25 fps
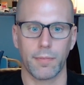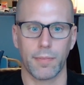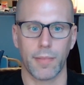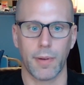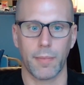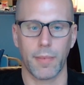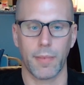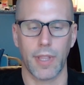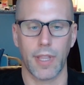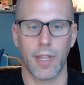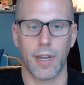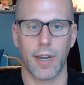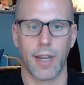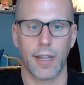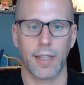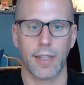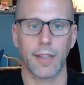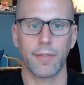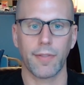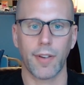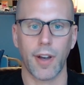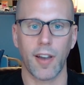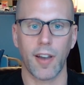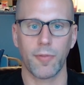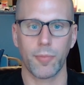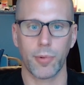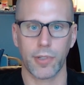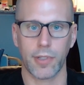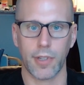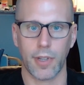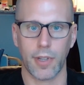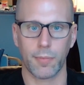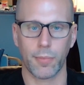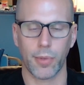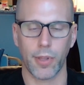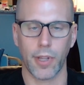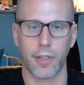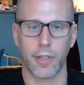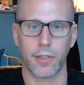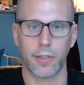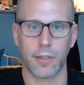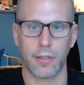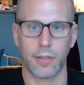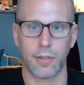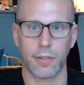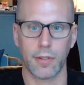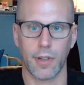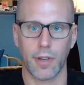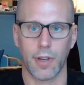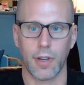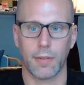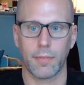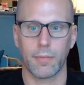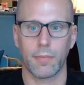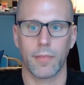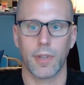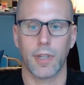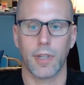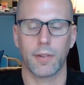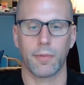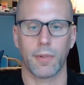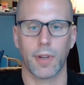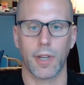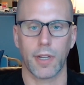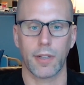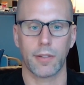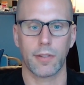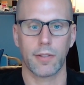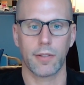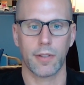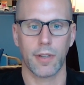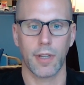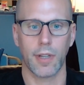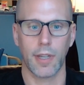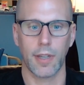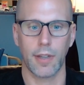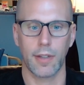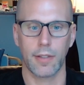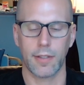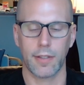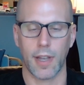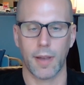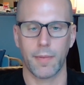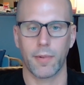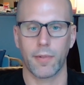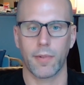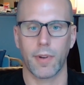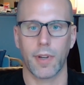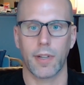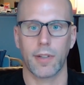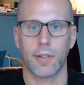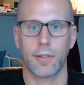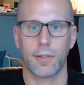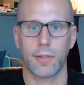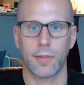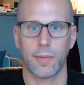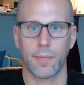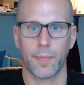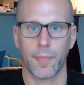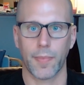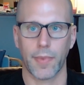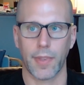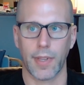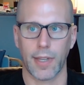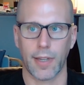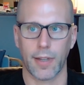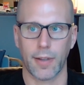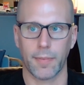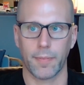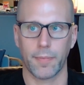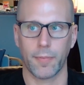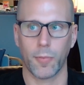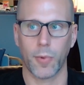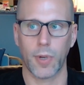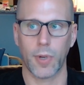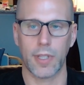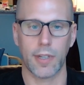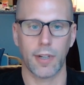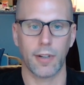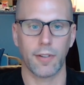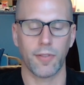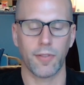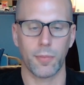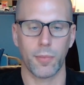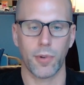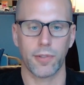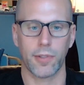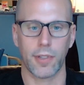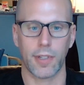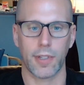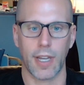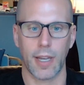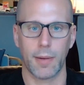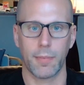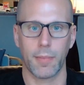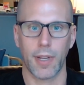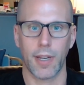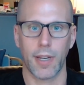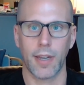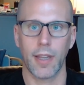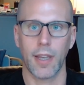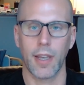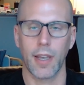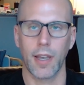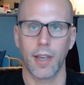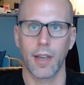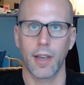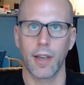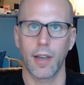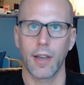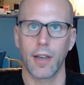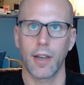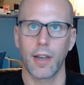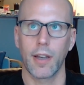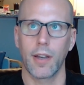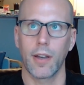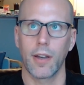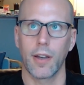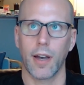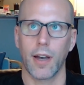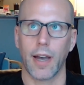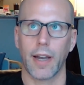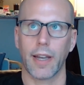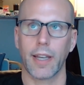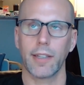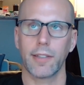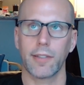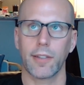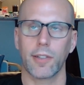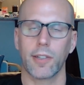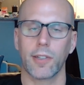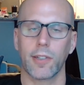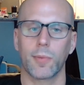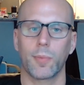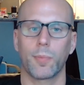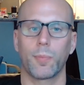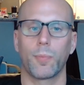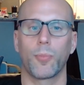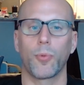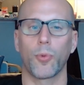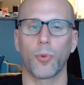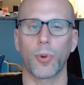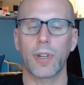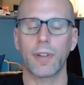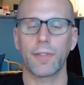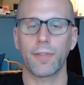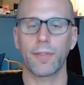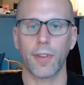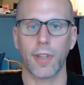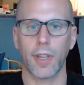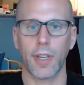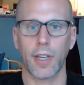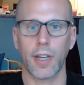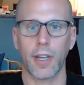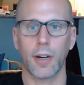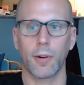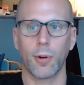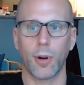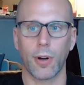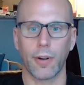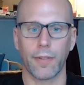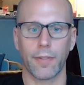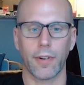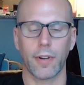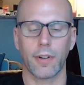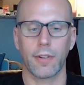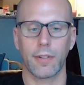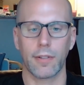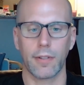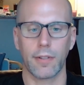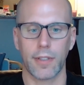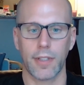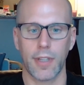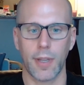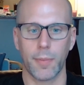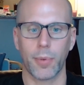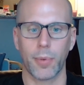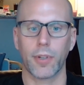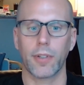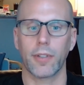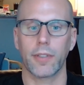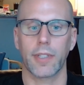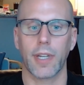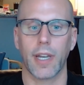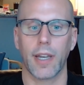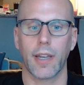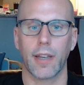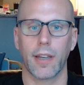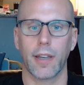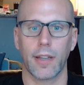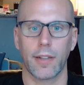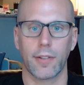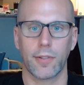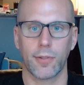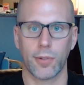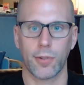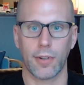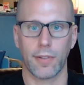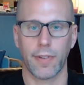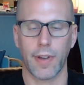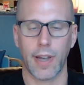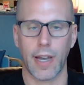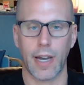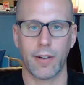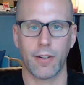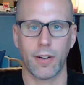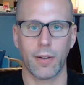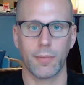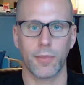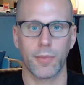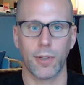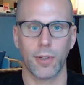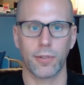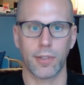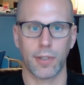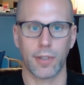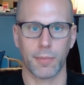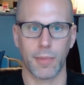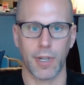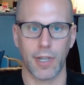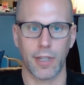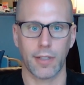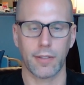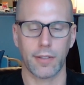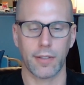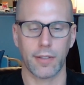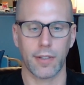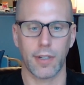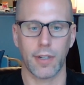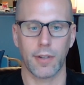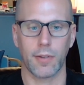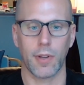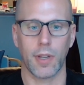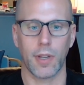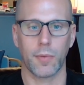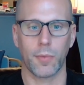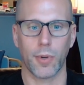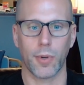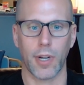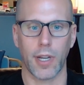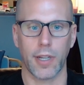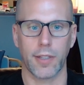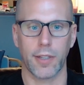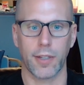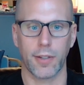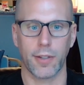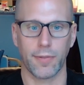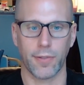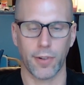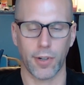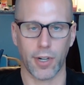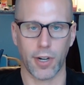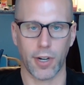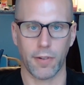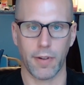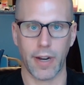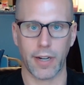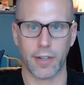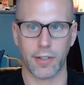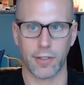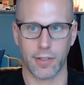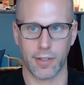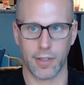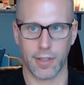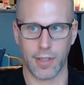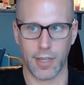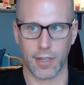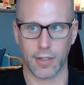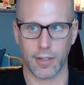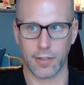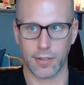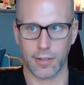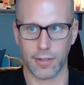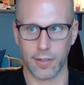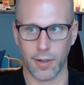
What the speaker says: I'm in the 95% plus in range, time in range window for most of the time. And I guess I'll just briefly go over a typical day and sort of how I'm dosing my insulin and what I do for corrections and things.